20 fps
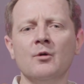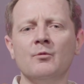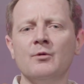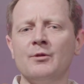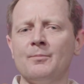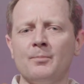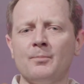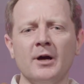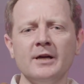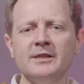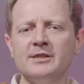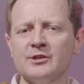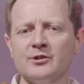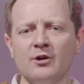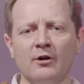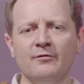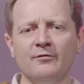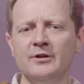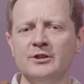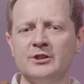with prices
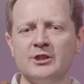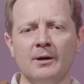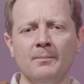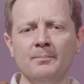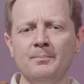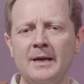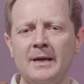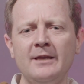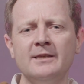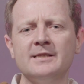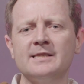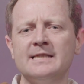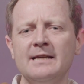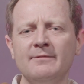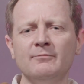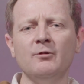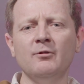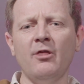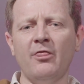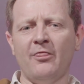often jumping
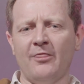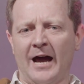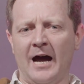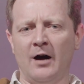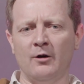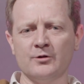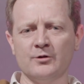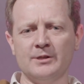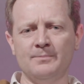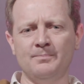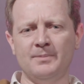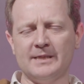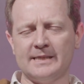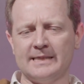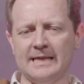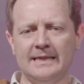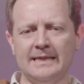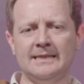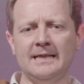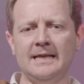several
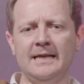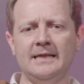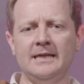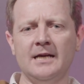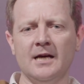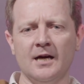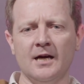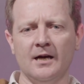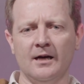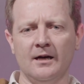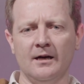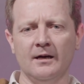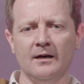1,000% in a year.